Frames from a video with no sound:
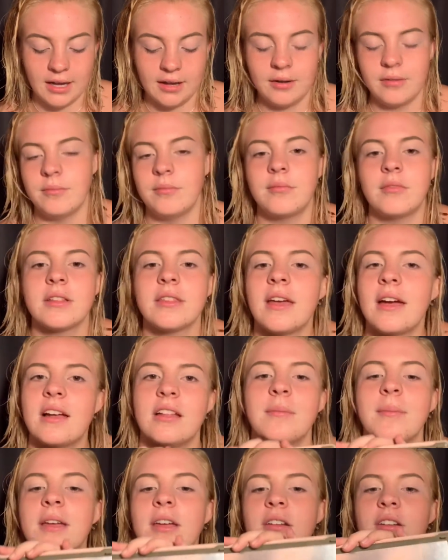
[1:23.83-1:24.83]
and what the
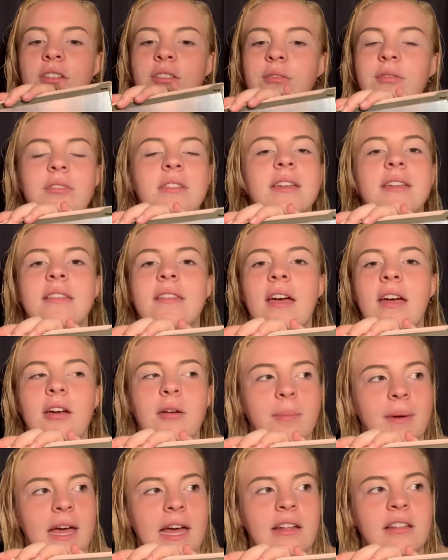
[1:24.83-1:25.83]
hell am I gonna do with an
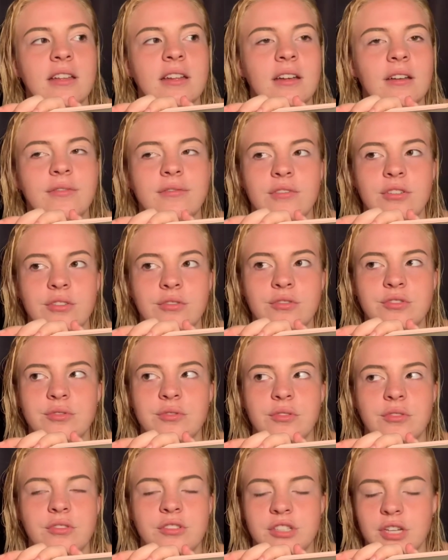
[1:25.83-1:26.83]
entire palette of
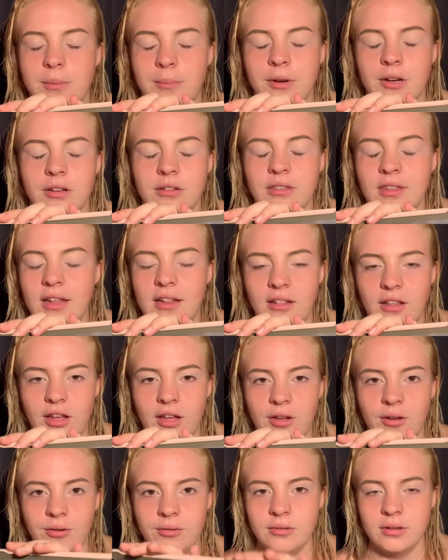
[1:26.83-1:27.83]
neutral shimmers?
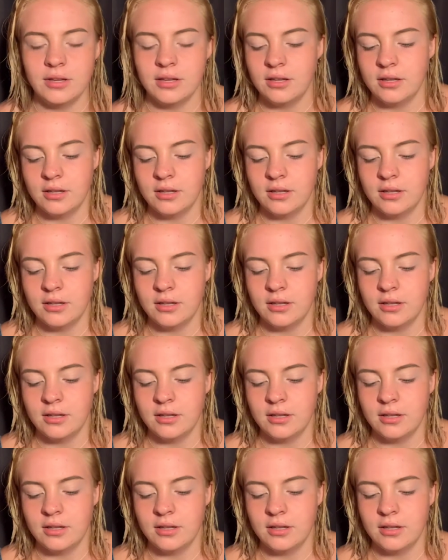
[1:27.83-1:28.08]
Hello?